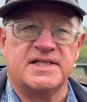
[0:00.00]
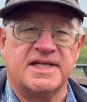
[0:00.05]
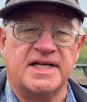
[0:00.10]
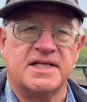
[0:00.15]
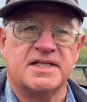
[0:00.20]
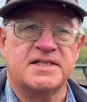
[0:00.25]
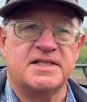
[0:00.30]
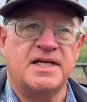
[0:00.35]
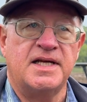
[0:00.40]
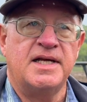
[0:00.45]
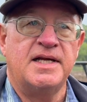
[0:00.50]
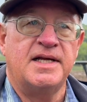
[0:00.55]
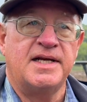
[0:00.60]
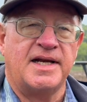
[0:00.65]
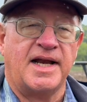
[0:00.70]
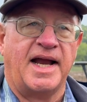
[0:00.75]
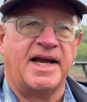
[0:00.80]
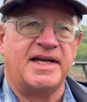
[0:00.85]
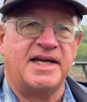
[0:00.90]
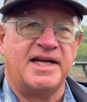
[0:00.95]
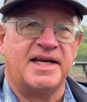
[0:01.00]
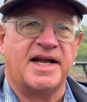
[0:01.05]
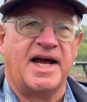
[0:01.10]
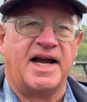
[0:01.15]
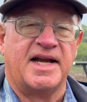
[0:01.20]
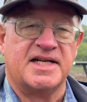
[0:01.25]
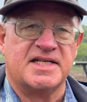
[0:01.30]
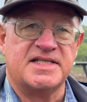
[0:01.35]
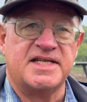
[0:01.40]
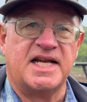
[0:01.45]
Since
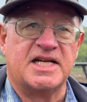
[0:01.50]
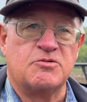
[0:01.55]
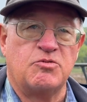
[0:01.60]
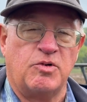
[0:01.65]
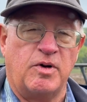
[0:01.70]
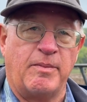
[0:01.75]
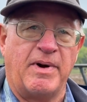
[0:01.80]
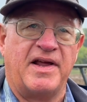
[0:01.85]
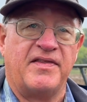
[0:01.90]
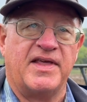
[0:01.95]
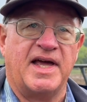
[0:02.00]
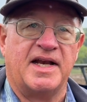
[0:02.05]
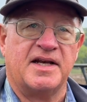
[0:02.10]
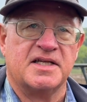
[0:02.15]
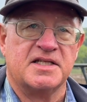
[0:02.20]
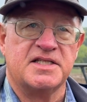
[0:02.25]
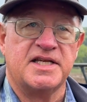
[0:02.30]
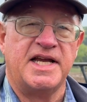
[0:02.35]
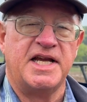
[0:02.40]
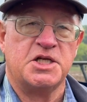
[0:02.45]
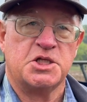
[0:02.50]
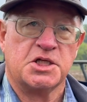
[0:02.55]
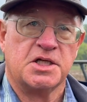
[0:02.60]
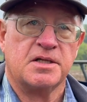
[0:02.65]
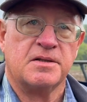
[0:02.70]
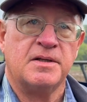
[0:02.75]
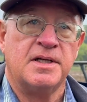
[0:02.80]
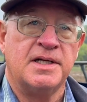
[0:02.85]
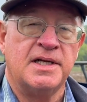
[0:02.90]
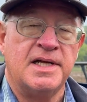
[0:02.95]
1996, when we made that
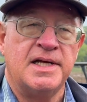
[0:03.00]
decision,